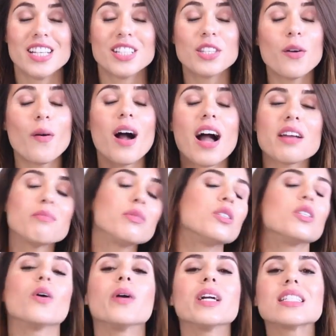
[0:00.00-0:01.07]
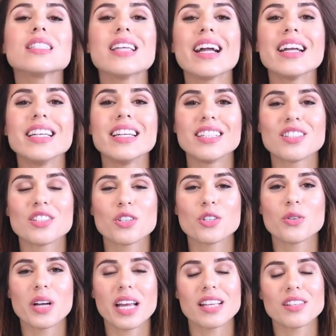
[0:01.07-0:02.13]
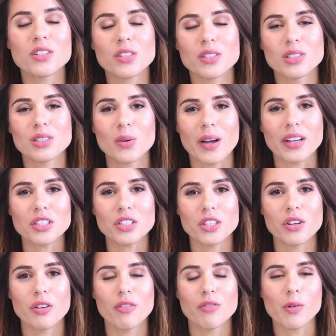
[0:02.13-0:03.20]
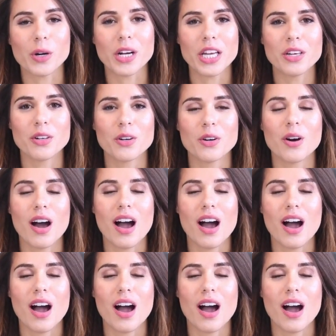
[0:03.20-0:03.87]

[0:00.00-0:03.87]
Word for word: So, I'm so excited to answer this question question for you.